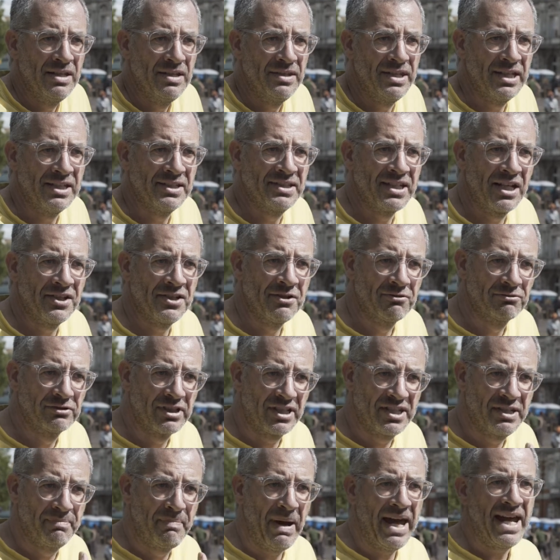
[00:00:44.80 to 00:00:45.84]
that doesn't
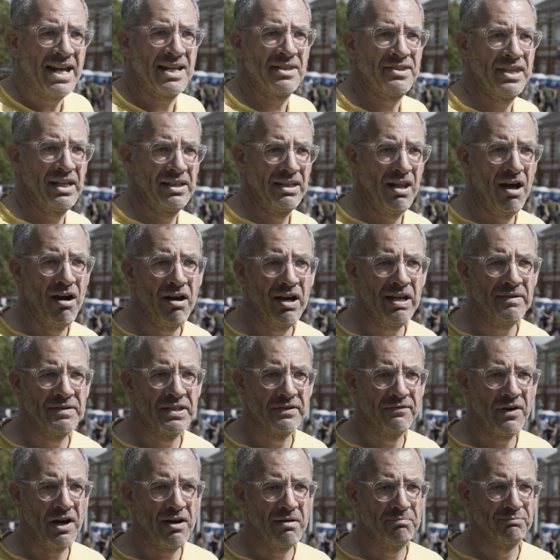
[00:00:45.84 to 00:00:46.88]
respect the
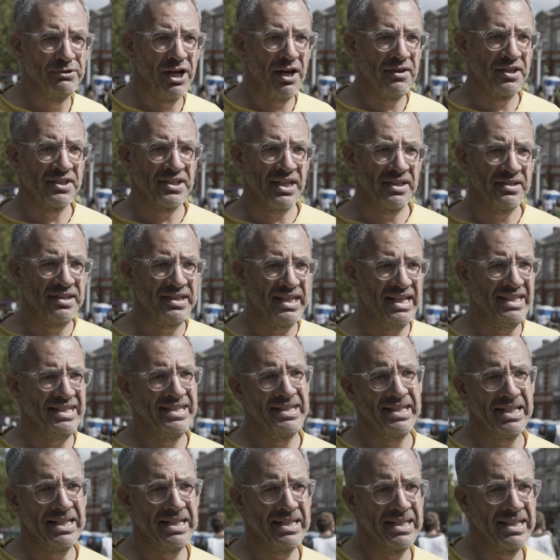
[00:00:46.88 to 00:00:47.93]
lives of our brothers and
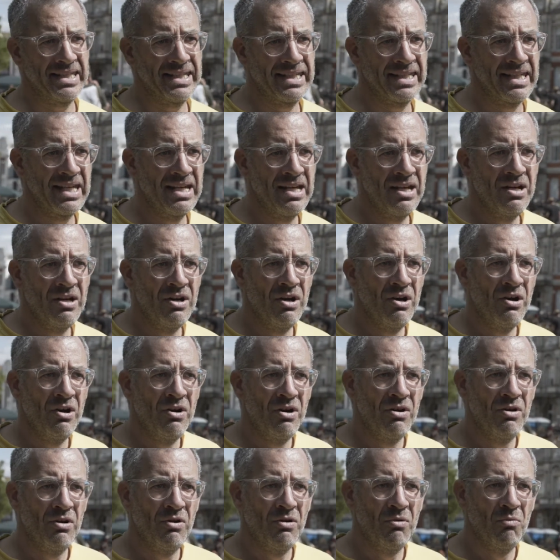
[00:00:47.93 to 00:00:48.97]
sisters,
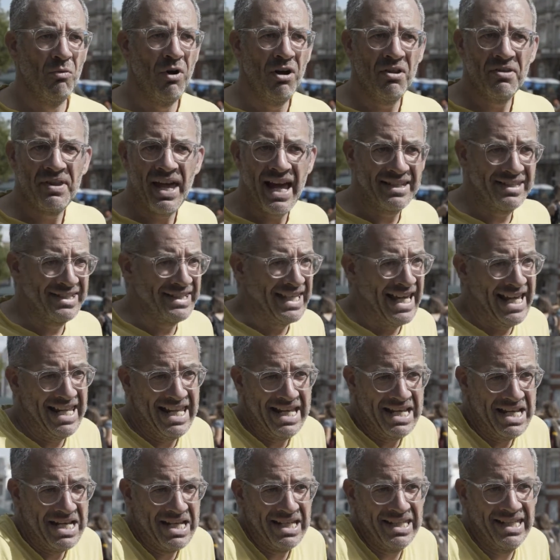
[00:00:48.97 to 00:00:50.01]
what that's
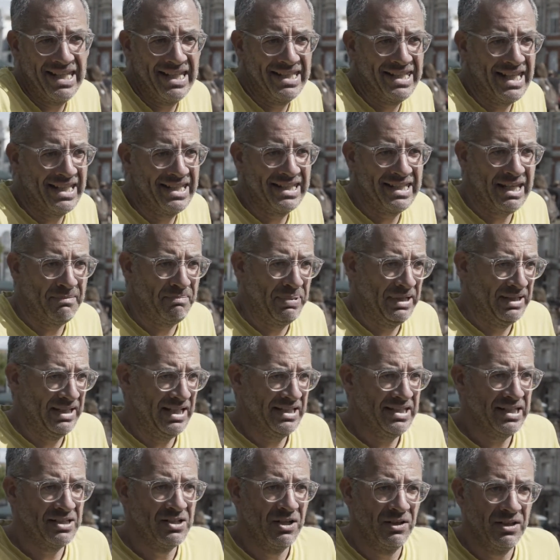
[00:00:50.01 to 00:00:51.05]
telling us is this is a
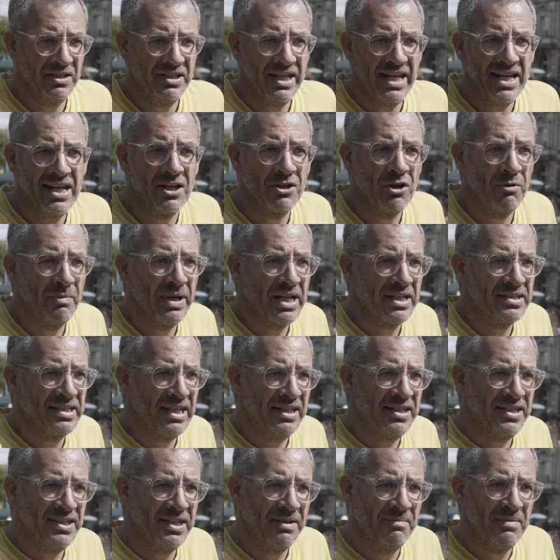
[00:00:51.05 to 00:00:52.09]
political and economic
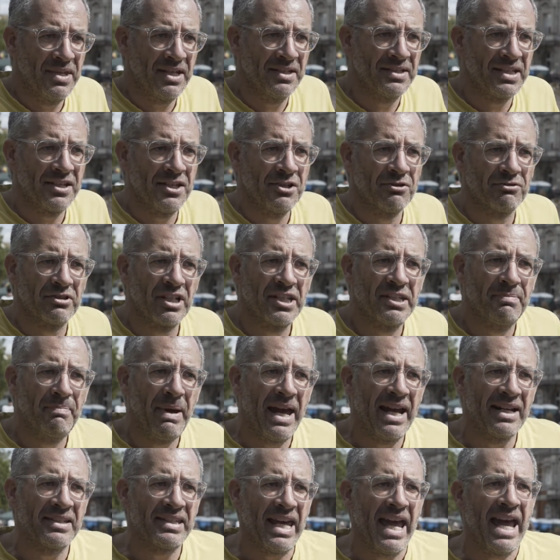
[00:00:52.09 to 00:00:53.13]
system that doesn't
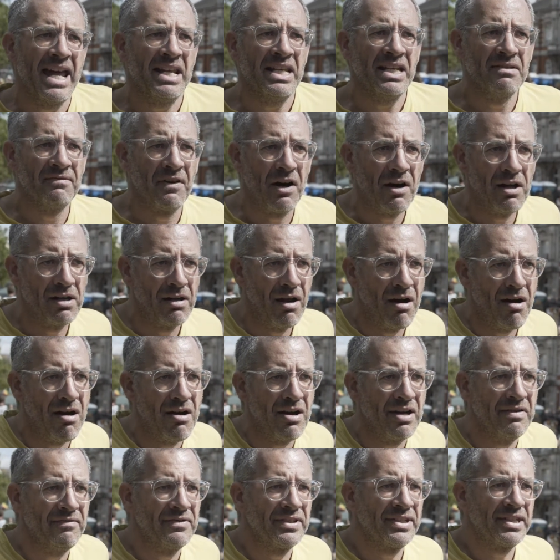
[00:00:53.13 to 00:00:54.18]
respect any of our
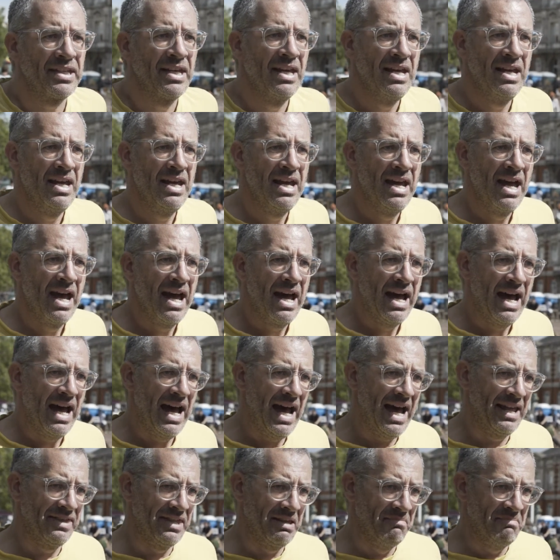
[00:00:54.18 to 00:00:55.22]
lives.
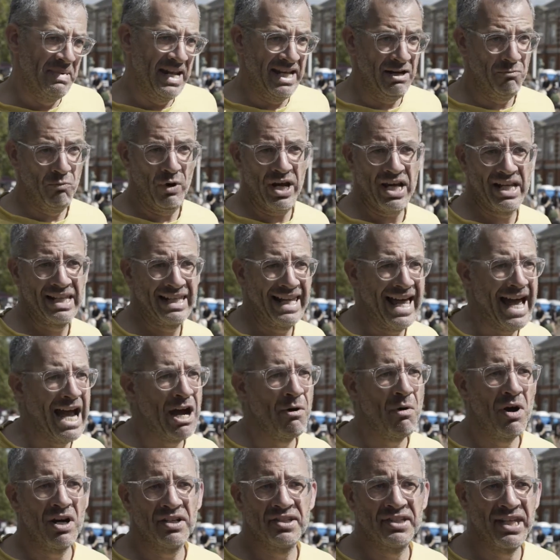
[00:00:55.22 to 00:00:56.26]
And the minute we
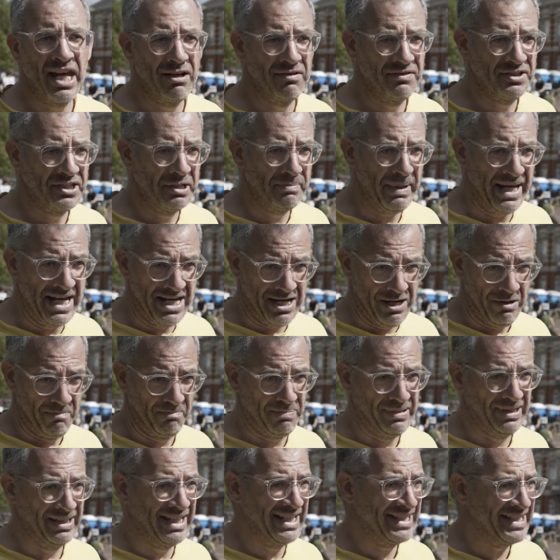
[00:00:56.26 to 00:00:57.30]
allow ourselves to be
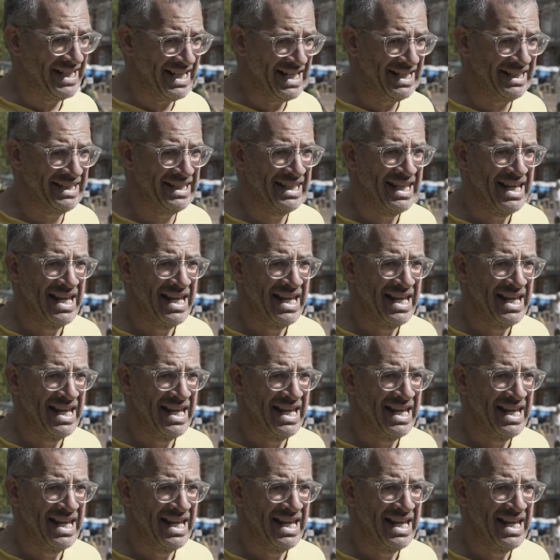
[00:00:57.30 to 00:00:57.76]
complicit